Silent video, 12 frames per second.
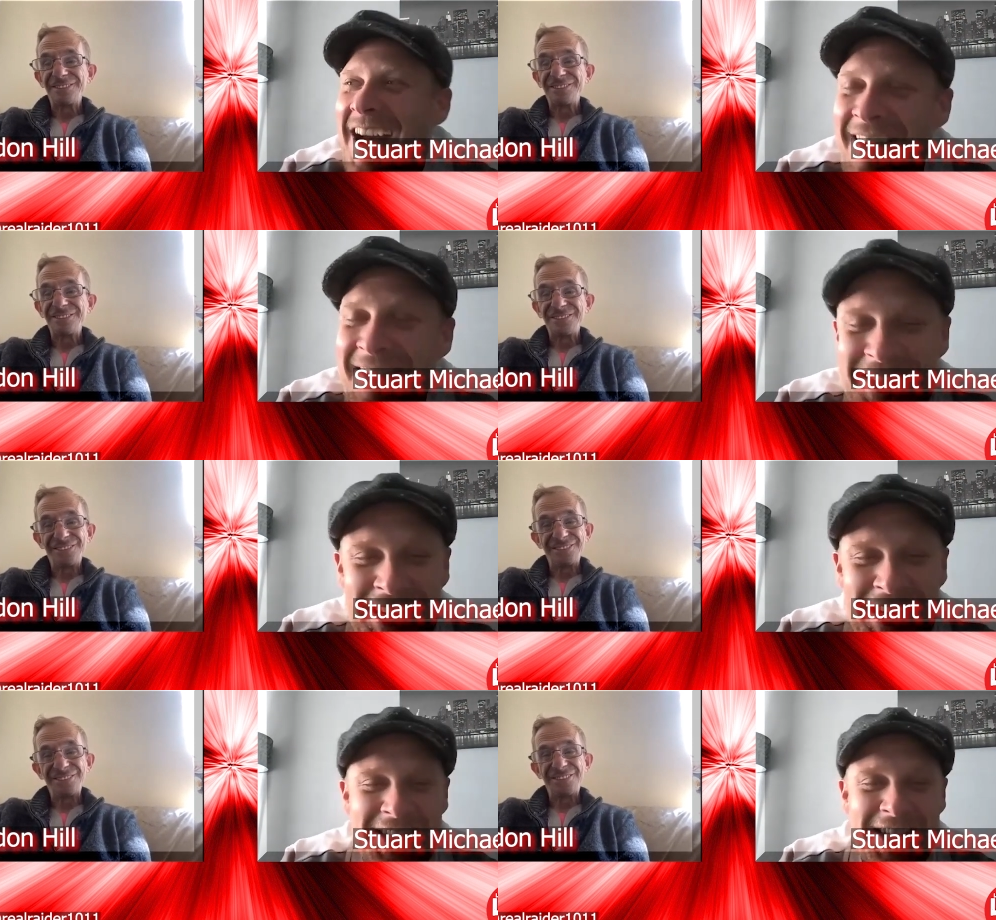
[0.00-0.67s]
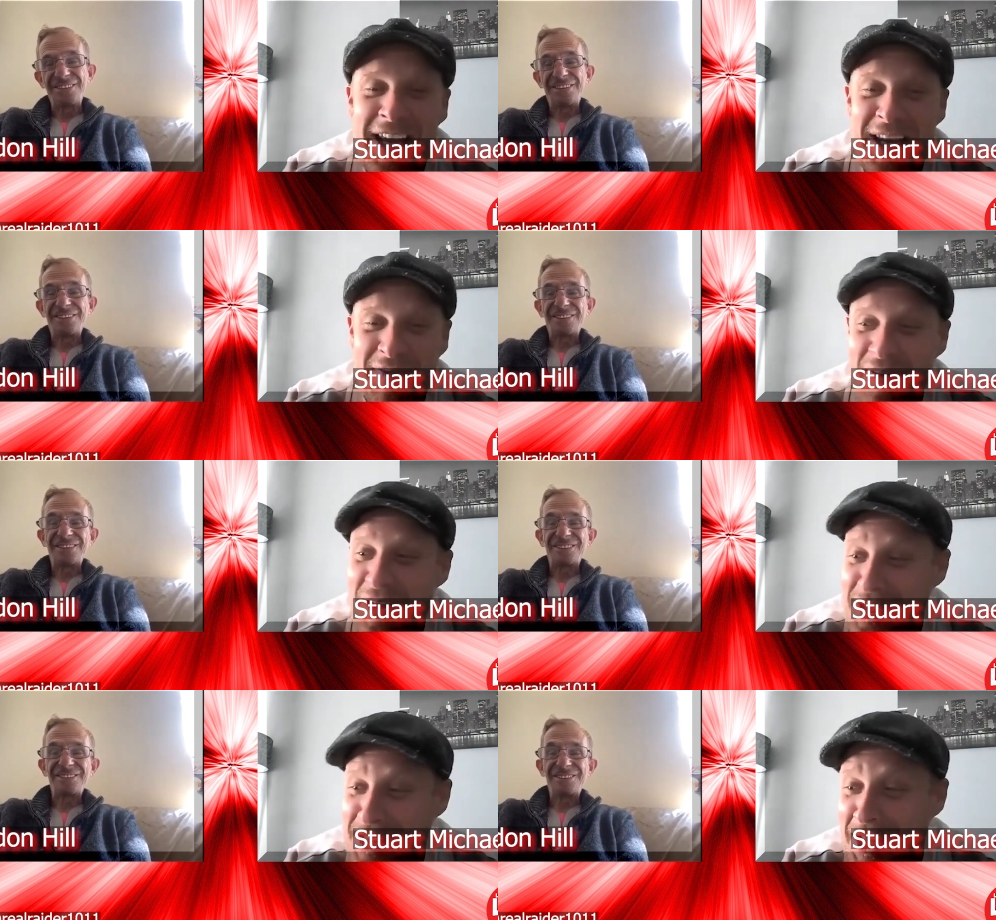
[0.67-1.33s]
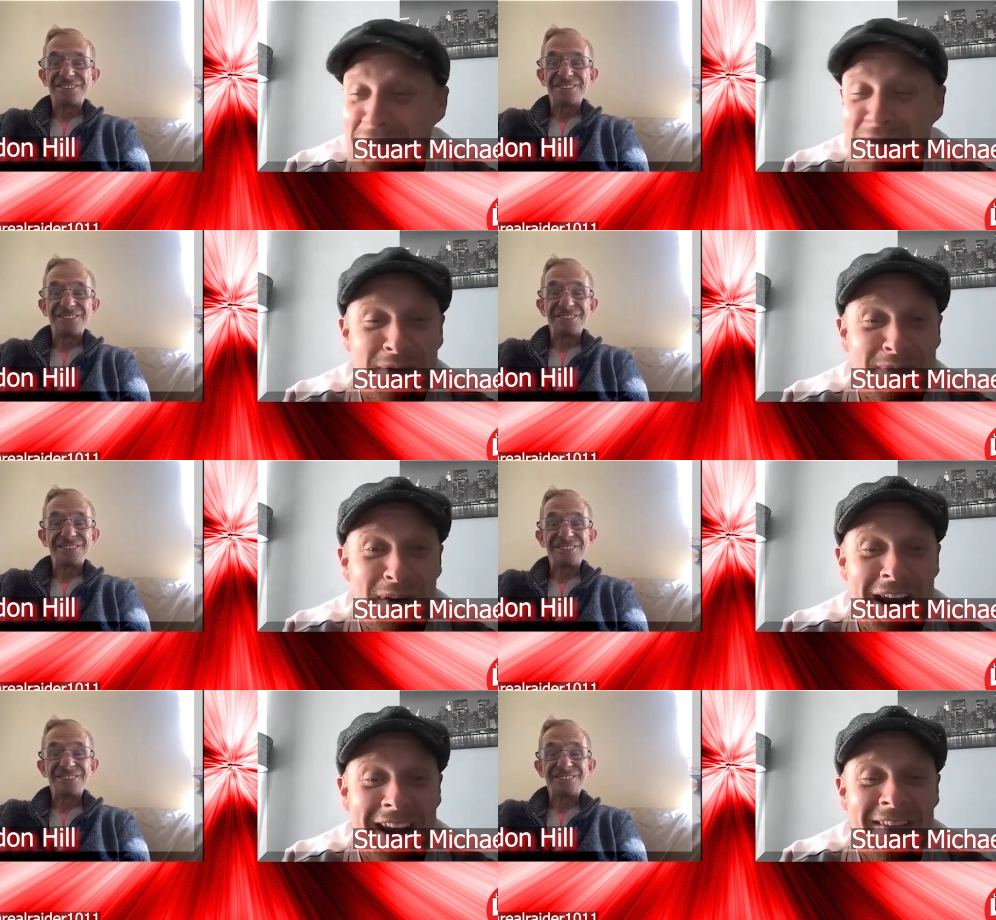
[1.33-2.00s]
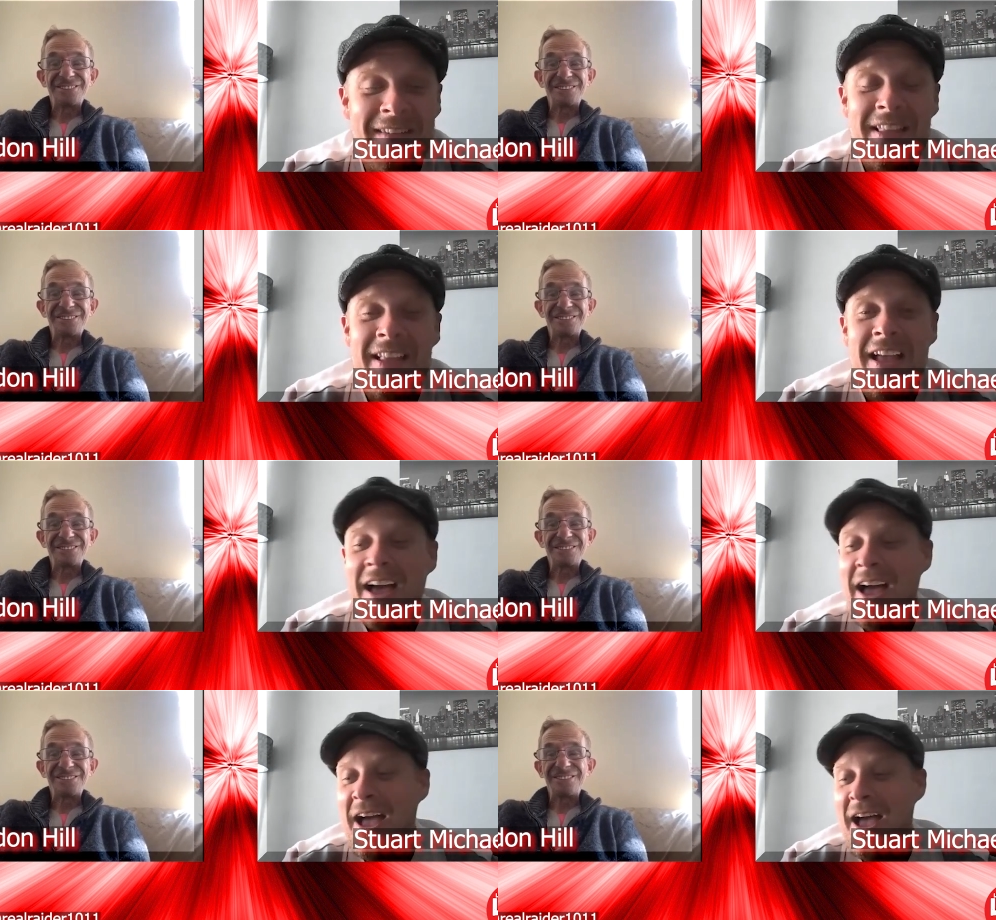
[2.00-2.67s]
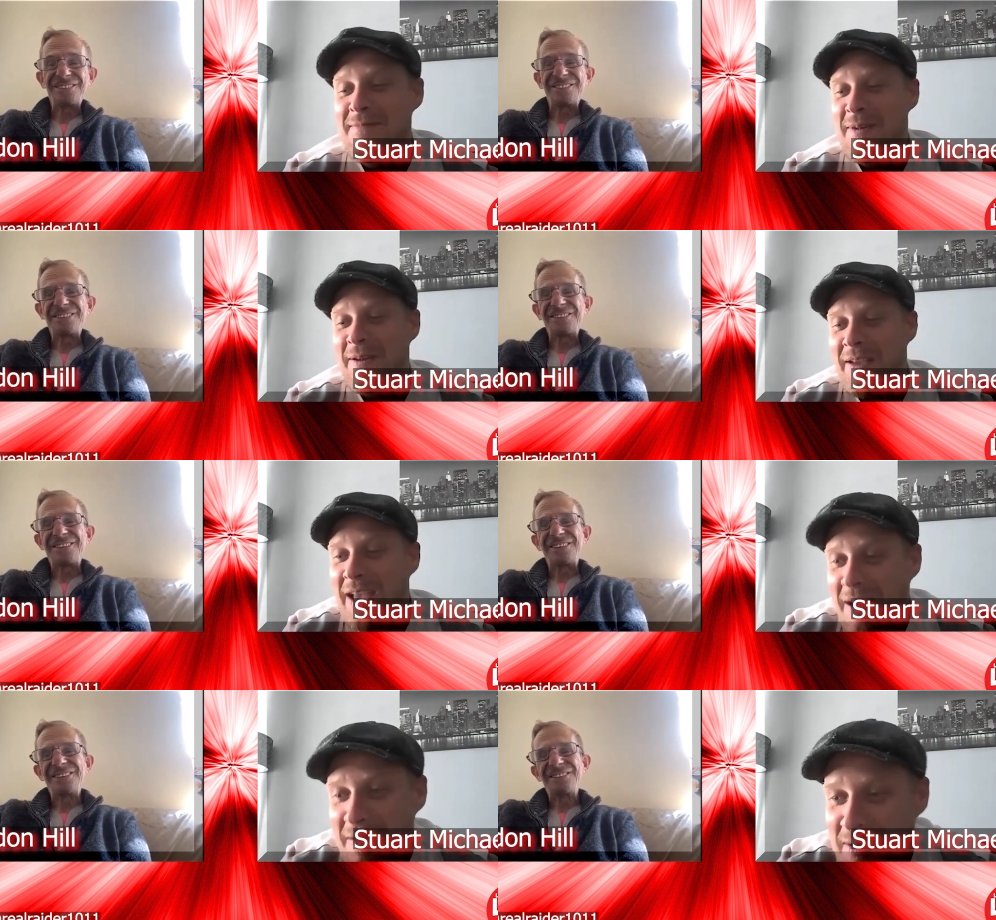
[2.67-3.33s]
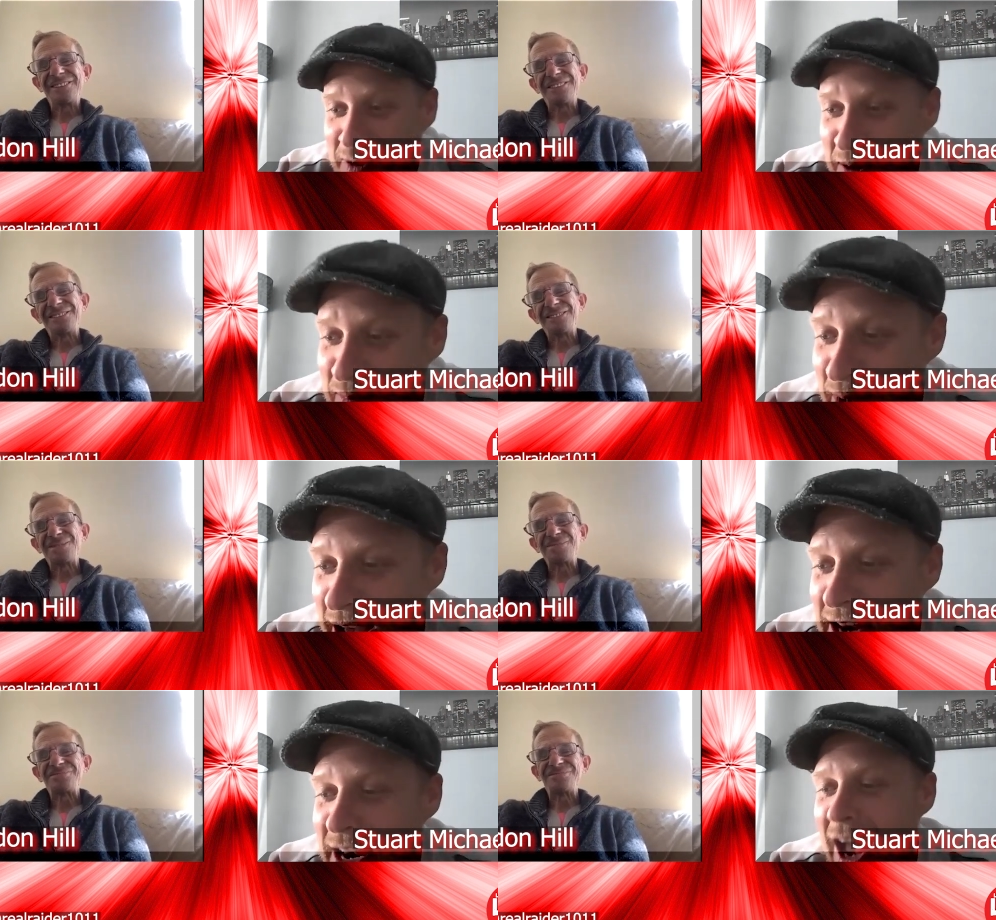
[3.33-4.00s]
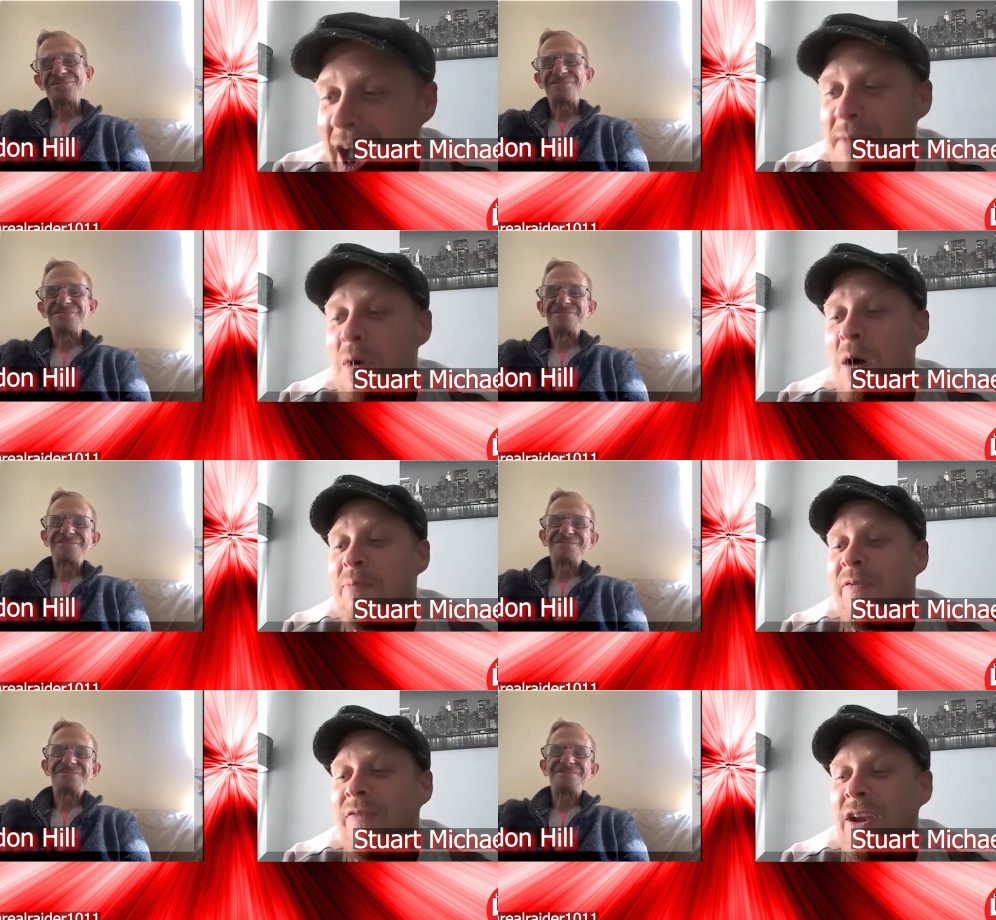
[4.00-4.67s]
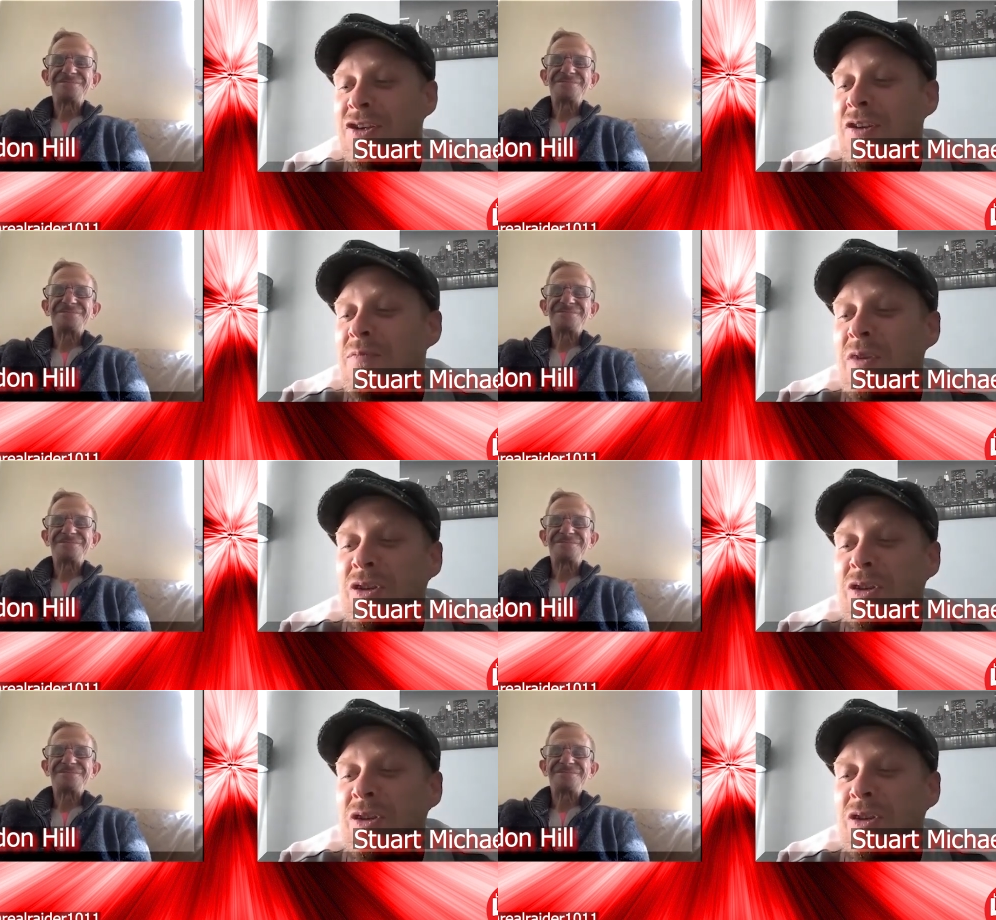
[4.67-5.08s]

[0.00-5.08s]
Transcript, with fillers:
Speaker 1: I was going to say your first answer was money. Um, number nine. What profession